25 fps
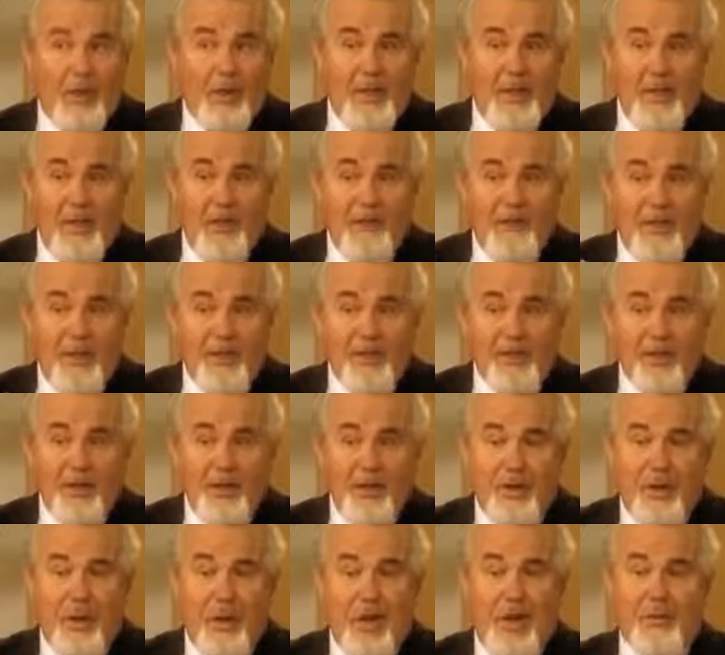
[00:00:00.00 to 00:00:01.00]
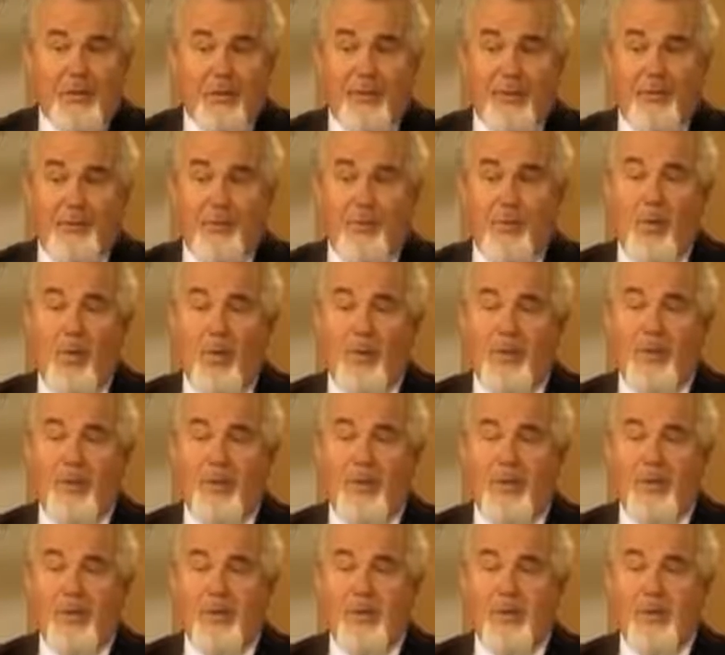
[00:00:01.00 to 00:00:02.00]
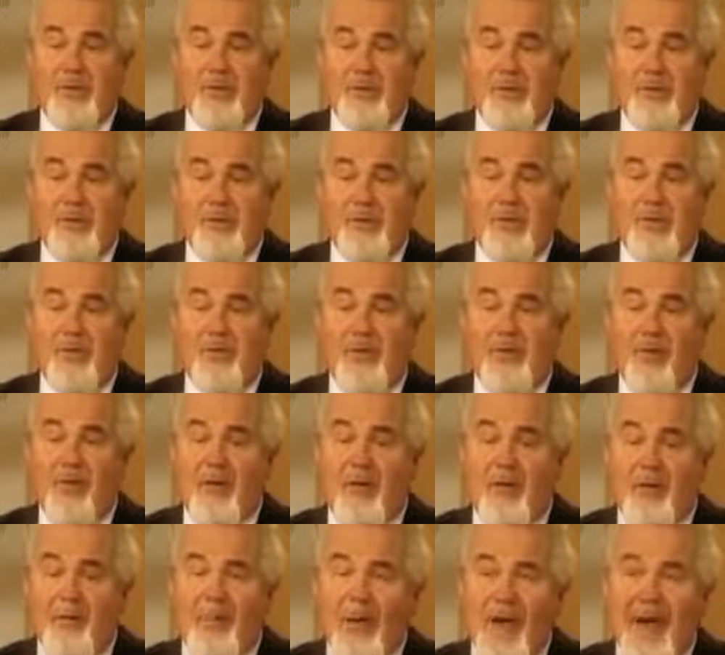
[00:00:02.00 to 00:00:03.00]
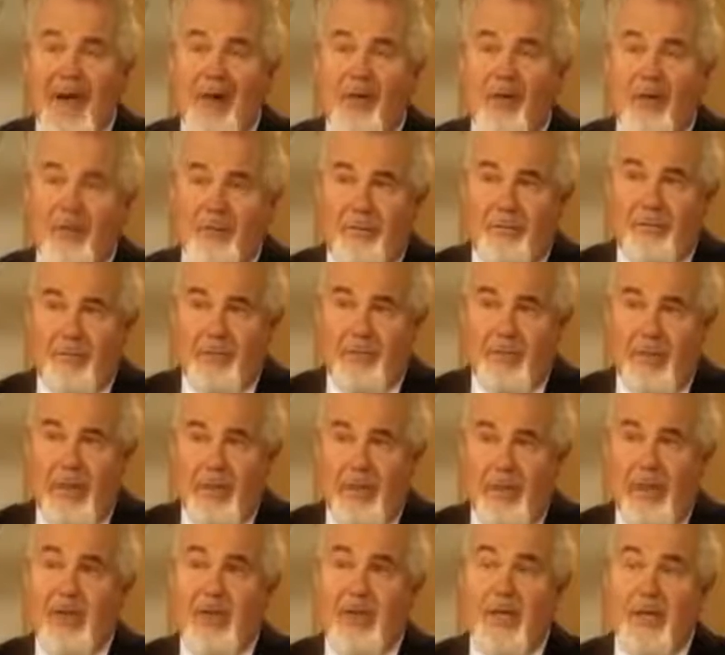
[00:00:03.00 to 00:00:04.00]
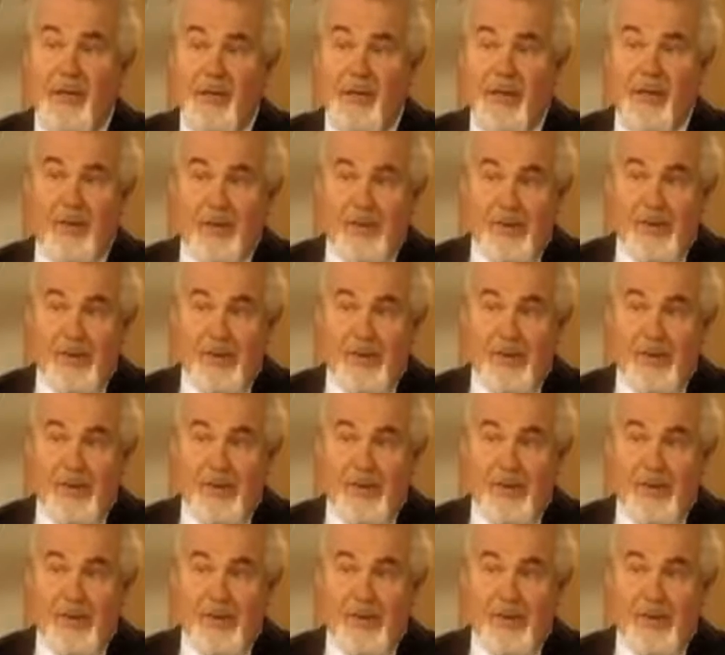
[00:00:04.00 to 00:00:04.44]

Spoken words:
He eventually got to the point where he was using a very powerful drug that